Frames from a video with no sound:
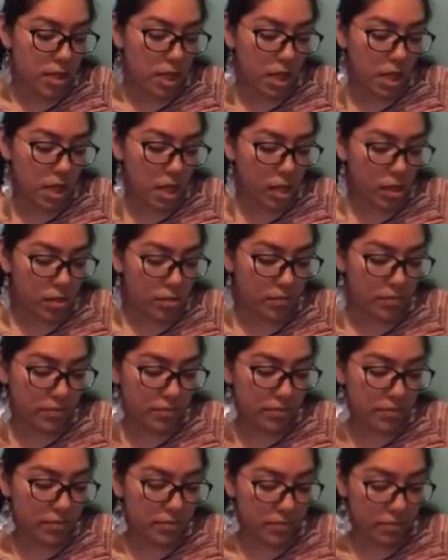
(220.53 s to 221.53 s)

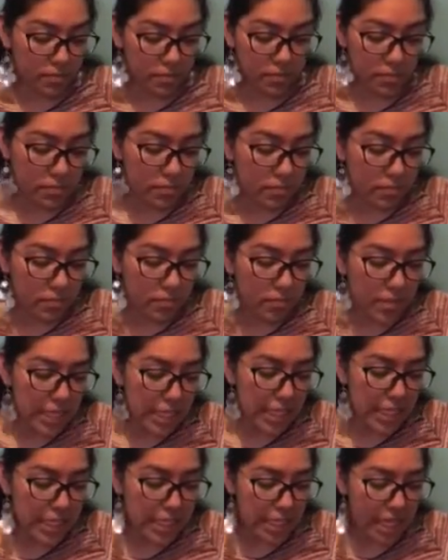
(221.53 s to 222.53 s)

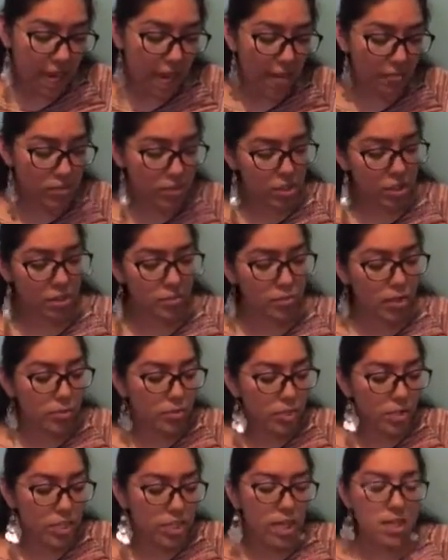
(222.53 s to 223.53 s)
that I have to come
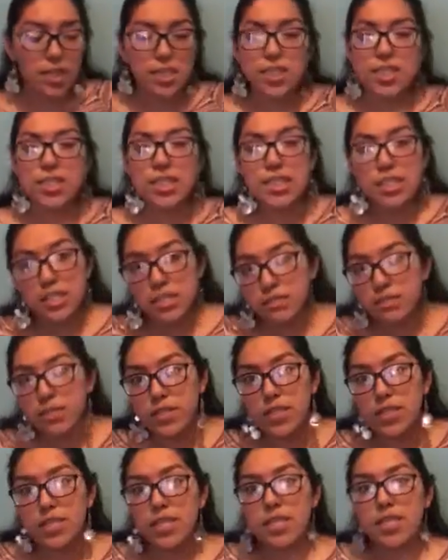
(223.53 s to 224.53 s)
up with challenging
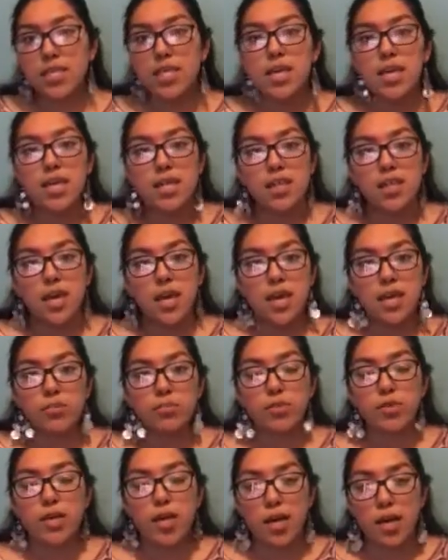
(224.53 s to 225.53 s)
activities
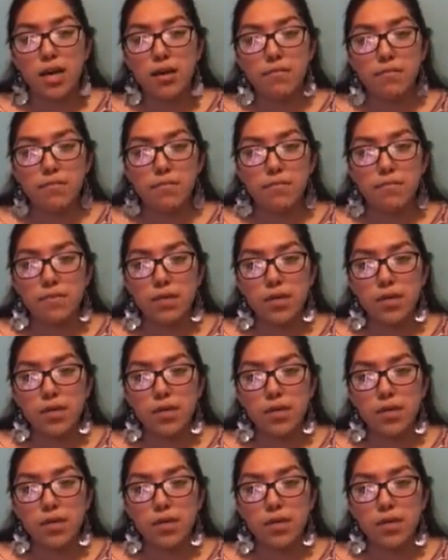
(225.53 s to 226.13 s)
that would have